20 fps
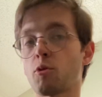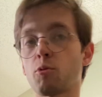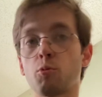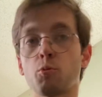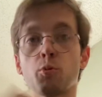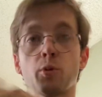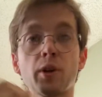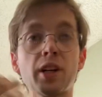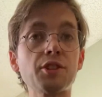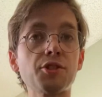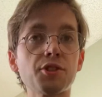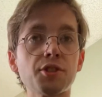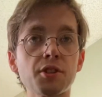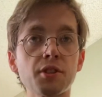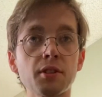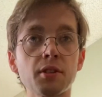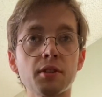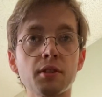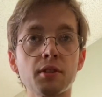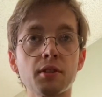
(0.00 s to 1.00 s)
rich
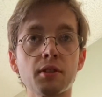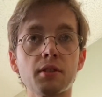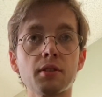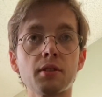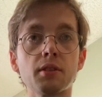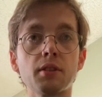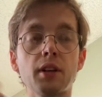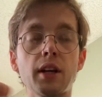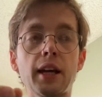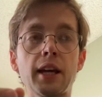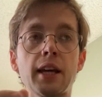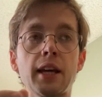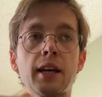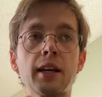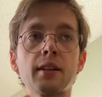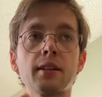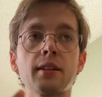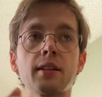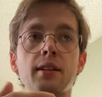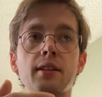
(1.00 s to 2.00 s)

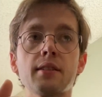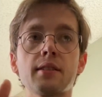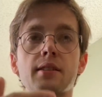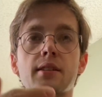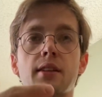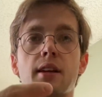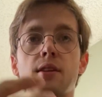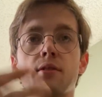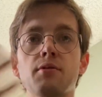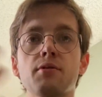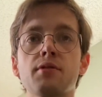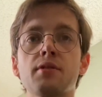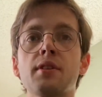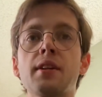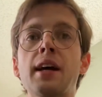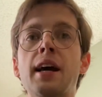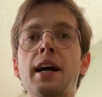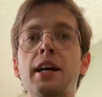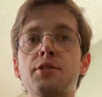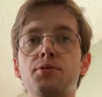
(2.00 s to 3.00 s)
and it sounds
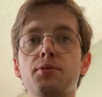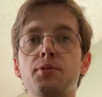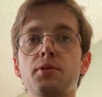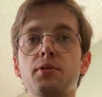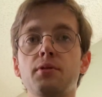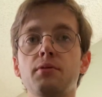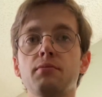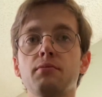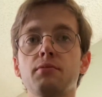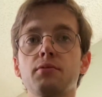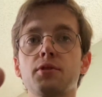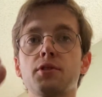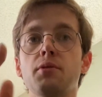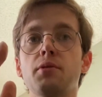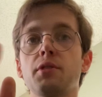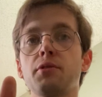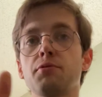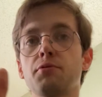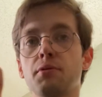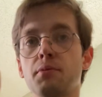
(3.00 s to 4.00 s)
natural
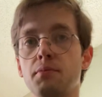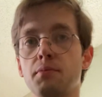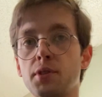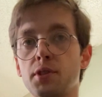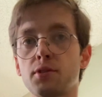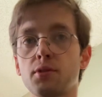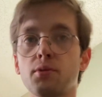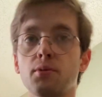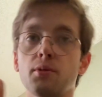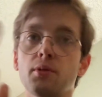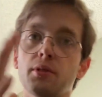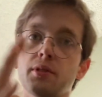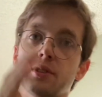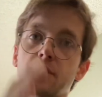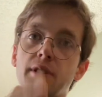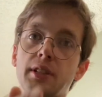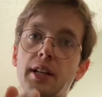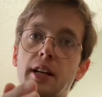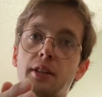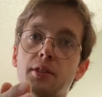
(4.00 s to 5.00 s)
going from this chord
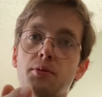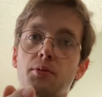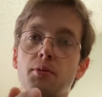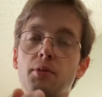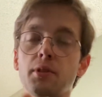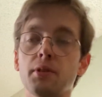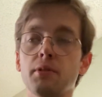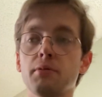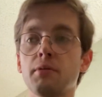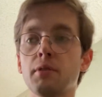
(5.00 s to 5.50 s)
to that chord.